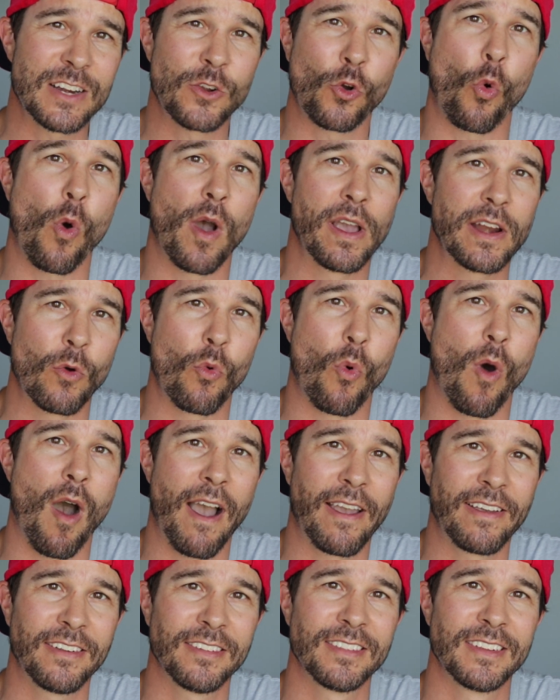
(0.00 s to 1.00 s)
quite a
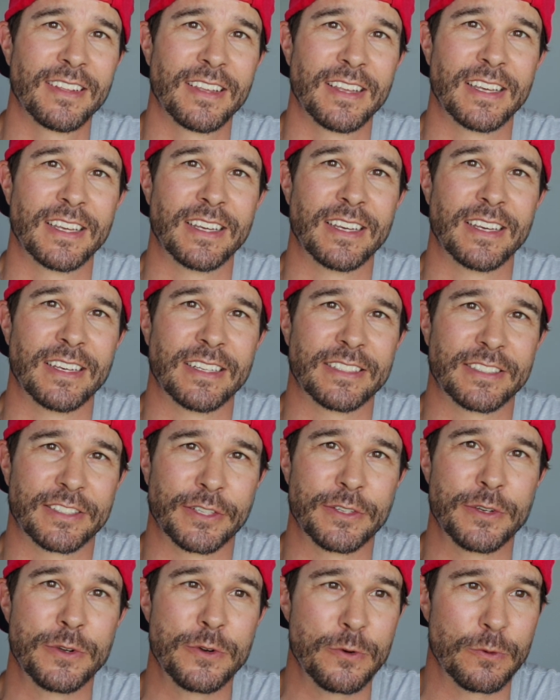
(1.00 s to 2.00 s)
while
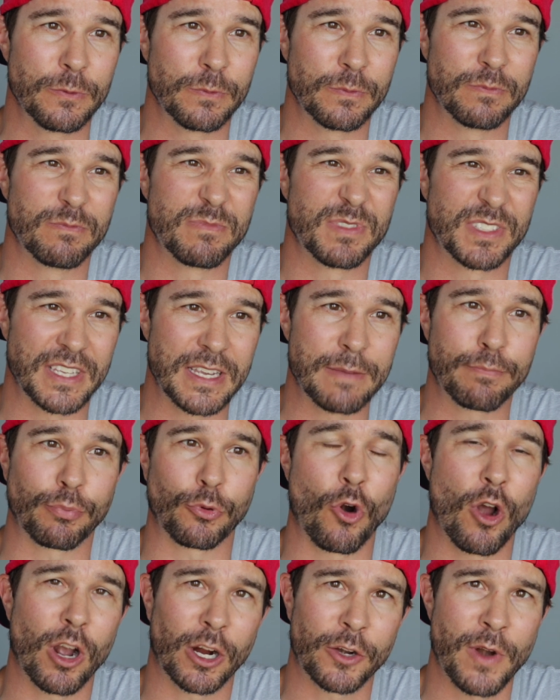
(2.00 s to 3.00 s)
to see
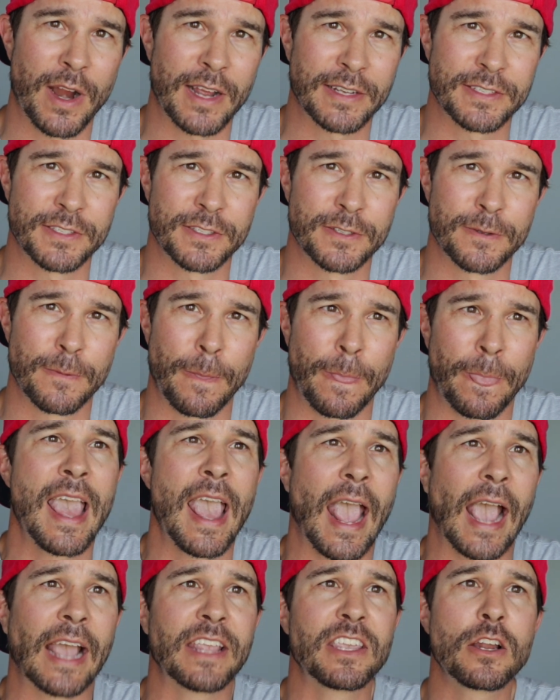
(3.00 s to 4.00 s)
progress.
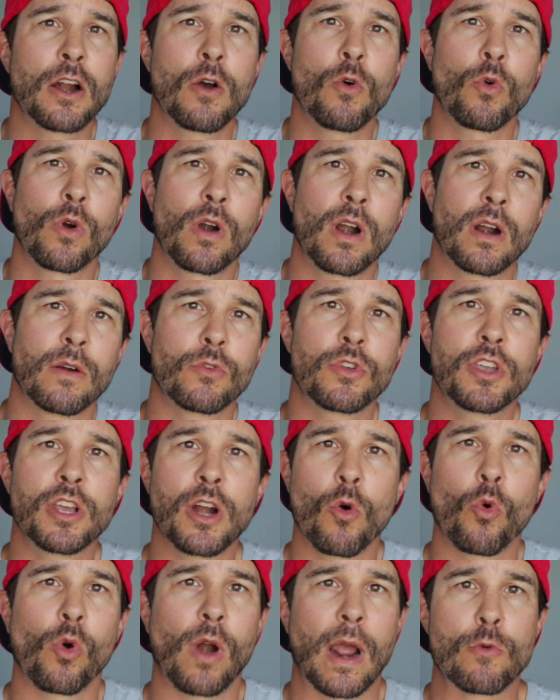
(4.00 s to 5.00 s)
And you know
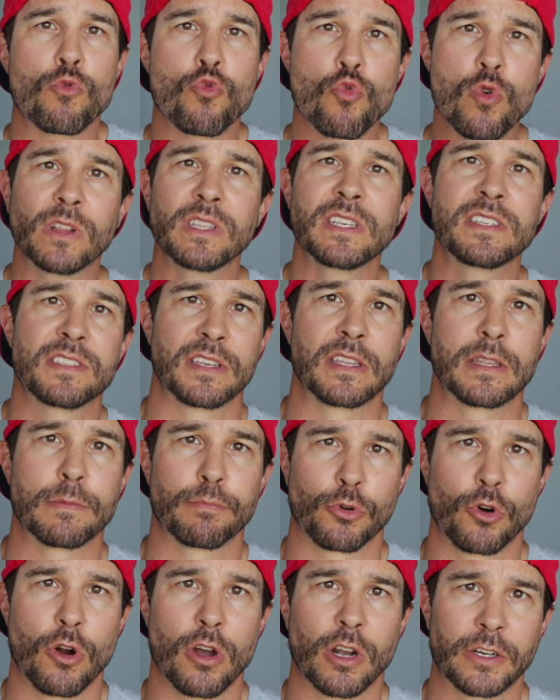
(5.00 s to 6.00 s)
where I really see the
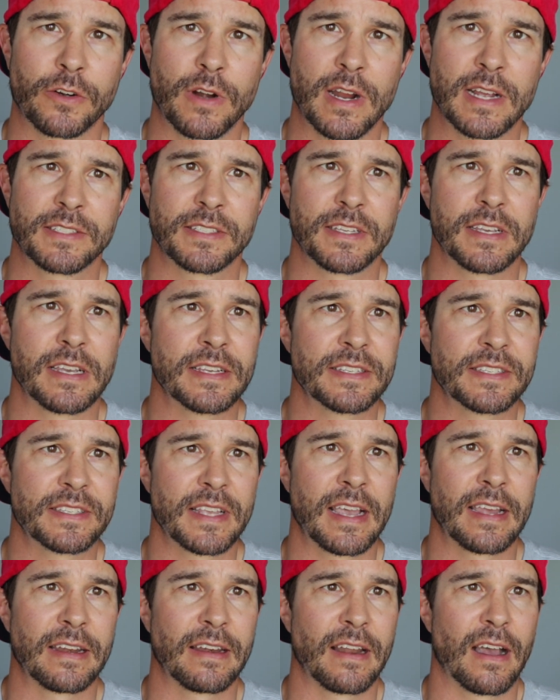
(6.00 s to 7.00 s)
progress is
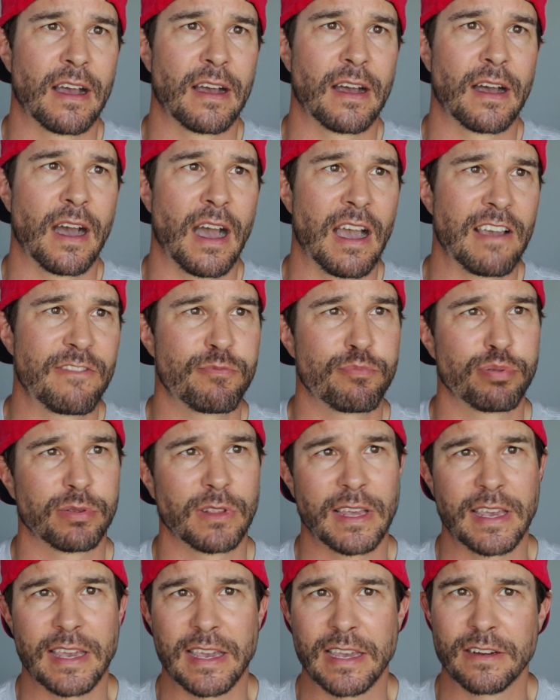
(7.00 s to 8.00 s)
that I've
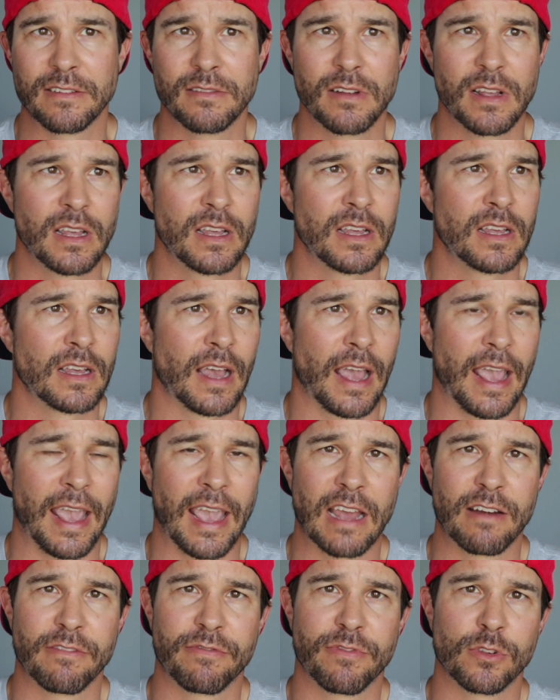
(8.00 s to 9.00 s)
played a
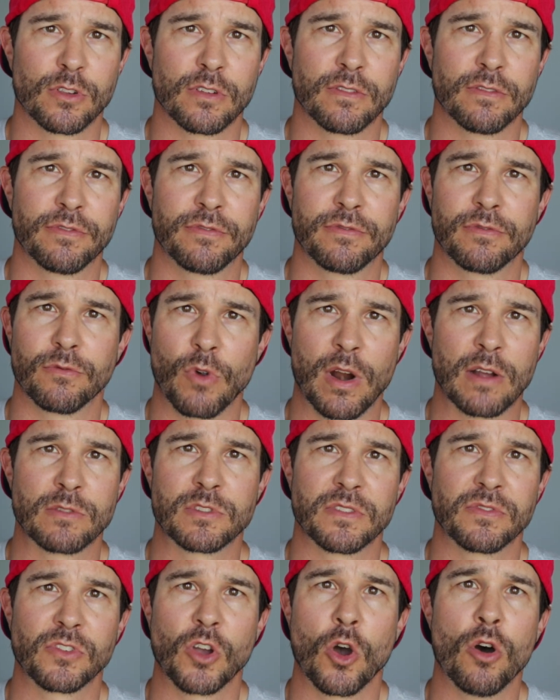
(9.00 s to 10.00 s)
handful of
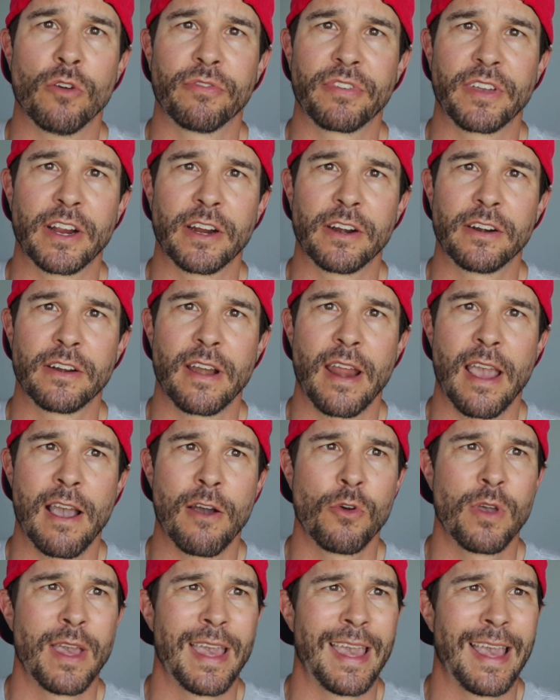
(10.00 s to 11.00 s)
rounds of golf here
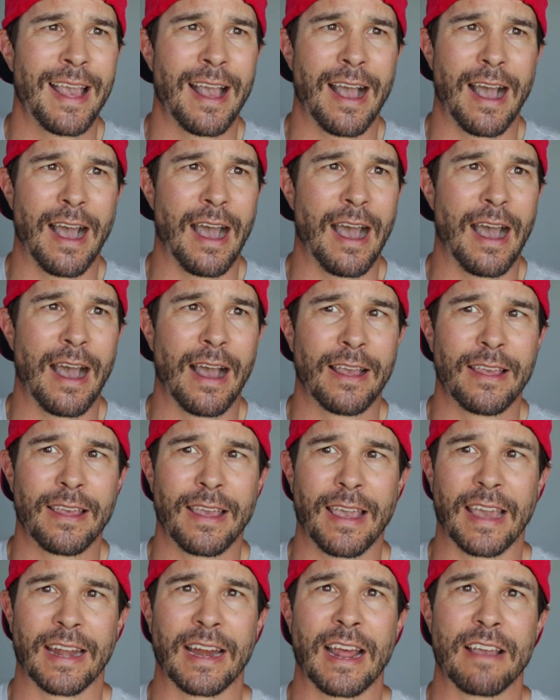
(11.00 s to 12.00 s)
now,
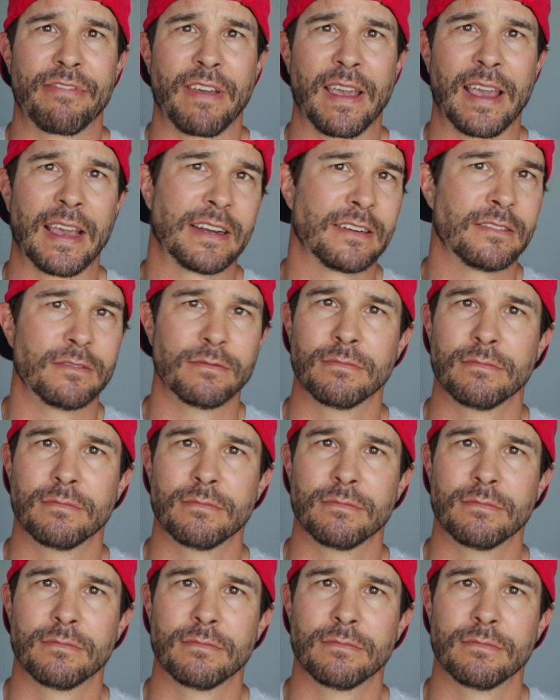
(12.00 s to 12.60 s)
and I've had